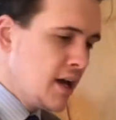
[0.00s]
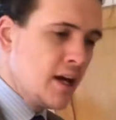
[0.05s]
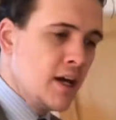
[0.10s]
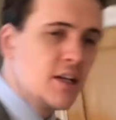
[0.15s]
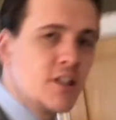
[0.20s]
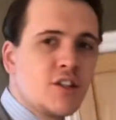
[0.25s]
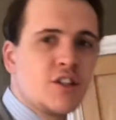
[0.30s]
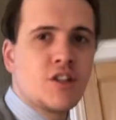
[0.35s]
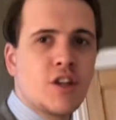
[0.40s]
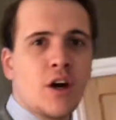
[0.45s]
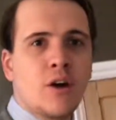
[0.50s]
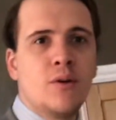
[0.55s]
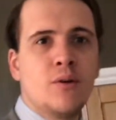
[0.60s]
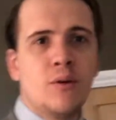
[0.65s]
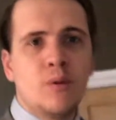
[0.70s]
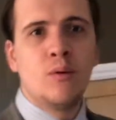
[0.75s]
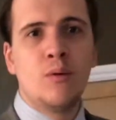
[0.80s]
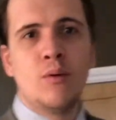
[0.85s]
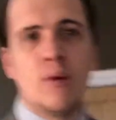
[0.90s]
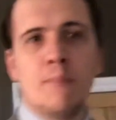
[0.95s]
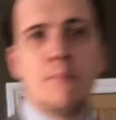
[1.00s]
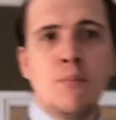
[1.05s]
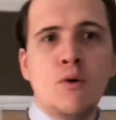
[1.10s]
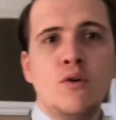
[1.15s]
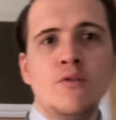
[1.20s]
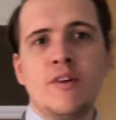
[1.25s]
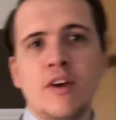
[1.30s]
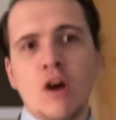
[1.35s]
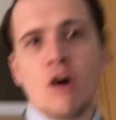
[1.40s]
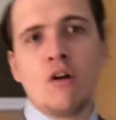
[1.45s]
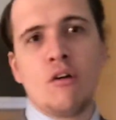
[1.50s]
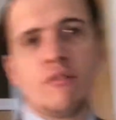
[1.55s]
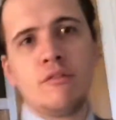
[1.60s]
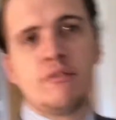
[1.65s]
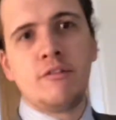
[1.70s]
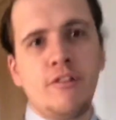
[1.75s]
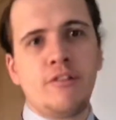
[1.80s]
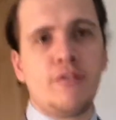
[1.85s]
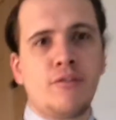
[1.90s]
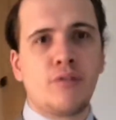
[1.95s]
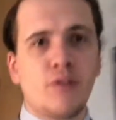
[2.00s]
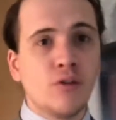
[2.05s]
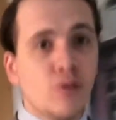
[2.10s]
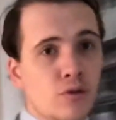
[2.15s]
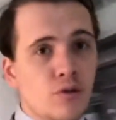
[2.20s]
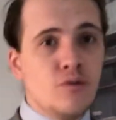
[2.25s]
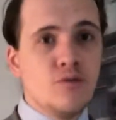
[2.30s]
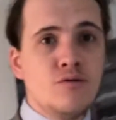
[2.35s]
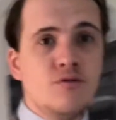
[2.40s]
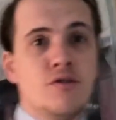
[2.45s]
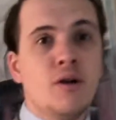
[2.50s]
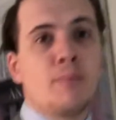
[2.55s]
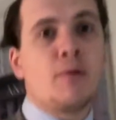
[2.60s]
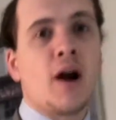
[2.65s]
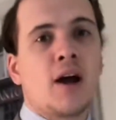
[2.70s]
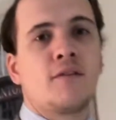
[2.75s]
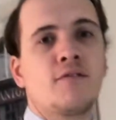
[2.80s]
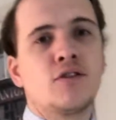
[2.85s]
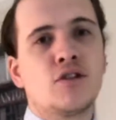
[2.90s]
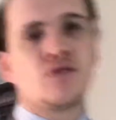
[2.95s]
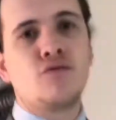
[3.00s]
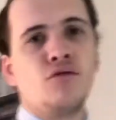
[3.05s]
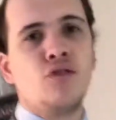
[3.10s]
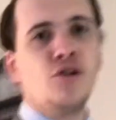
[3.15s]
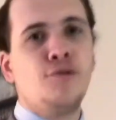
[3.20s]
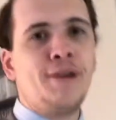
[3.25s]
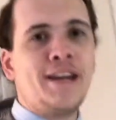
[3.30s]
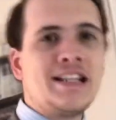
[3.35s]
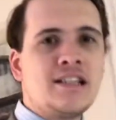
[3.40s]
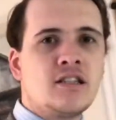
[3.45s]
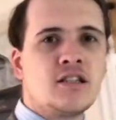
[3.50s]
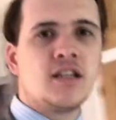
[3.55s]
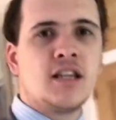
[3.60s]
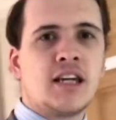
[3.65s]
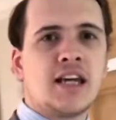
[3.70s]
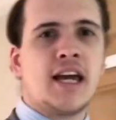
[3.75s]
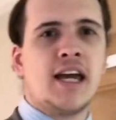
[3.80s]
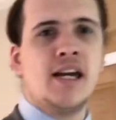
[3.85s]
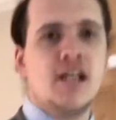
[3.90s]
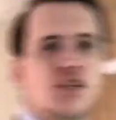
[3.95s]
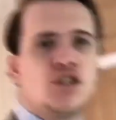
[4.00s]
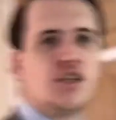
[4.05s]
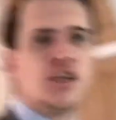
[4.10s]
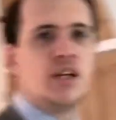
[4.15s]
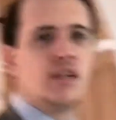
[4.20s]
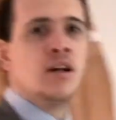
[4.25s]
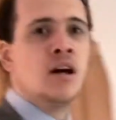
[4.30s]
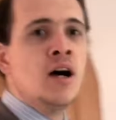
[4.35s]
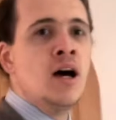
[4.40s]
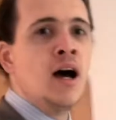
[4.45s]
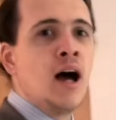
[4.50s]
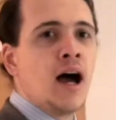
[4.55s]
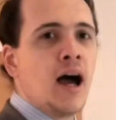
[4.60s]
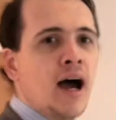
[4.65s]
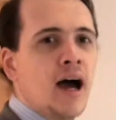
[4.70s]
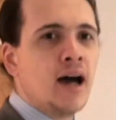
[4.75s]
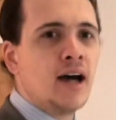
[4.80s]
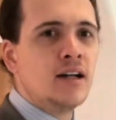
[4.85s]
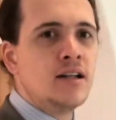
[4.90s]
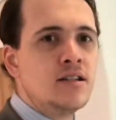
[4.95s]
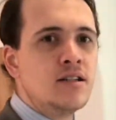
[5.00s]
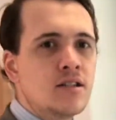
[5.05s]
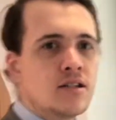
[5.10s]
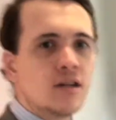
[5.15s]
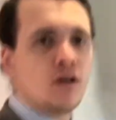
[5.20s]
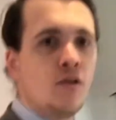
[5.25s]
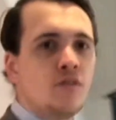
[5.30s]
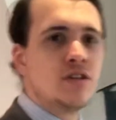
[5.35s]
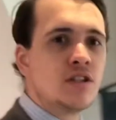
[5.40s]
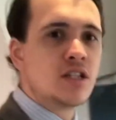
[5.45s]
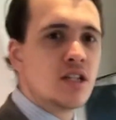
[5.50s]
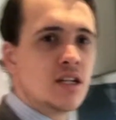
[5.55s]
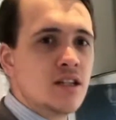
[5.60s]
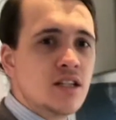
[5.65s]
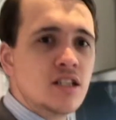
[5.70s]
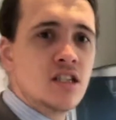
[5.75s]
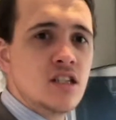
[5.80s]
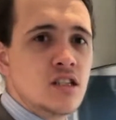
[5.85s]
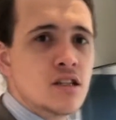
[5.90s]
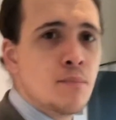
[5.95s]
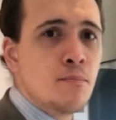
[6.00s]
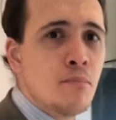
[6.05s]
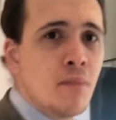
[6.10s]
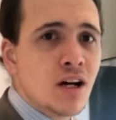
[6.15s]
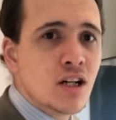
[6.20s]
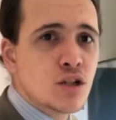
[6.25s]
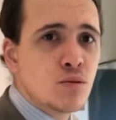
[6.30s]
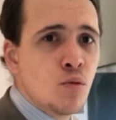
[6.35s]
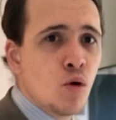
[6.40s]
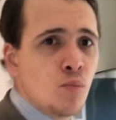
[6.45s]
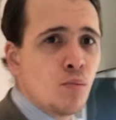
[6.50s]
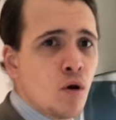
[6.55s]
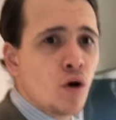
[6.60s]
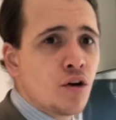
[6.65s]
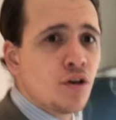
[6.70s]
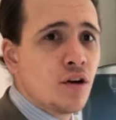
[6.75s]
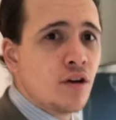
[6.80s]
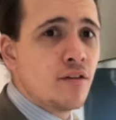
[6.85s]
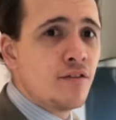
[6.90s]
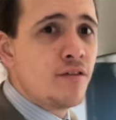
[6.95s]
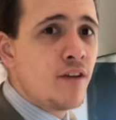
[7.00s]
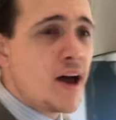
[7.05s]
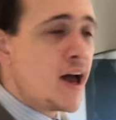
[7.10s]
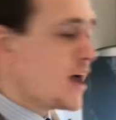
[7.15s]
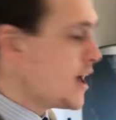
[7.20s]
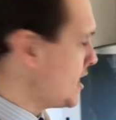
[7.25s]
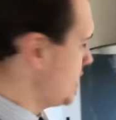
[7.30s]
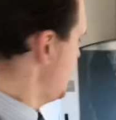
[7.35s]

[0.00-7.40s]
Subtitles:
So moving on through the breakfast room into the kitchen, and obviously this is a much more modern affair.